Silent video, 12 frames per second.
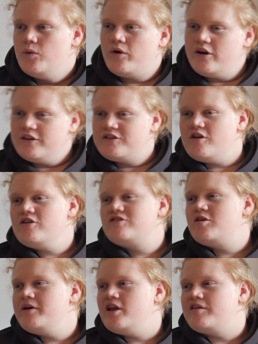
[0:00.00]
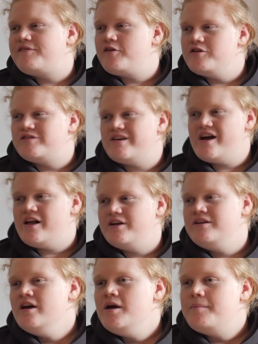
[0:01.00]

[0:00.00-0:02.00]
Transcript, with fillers: One of the songs could be like fruit salad,